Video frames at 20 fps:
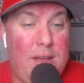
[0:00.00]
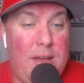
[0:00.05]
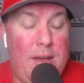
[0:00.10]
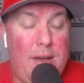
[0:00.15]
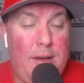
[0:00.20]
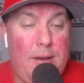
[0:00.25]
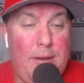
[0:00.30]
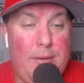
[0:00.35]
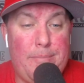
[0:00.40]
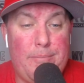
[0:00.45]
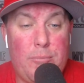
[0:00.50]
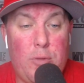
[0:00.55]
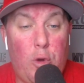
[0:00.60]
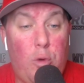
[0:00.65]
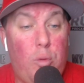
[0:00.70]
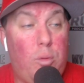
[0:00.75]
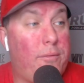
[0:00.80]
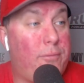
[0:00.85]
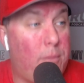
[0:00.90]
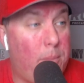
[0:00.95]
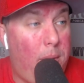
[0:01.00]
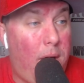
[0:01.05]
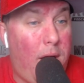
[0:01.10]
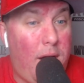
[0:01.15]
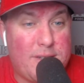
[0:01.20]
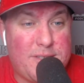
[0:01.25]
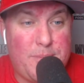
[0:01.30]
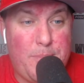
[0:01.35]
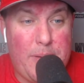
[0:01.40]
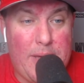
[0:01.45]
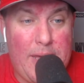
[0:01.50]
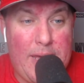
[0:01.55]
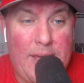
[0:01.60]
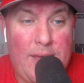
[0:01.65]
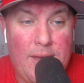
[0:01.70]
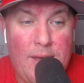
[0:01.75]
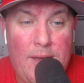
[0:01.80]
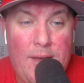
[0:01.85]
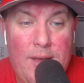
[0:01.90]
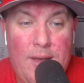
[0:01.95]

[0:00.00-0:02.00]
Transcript: um, who were from Hawke's Bay.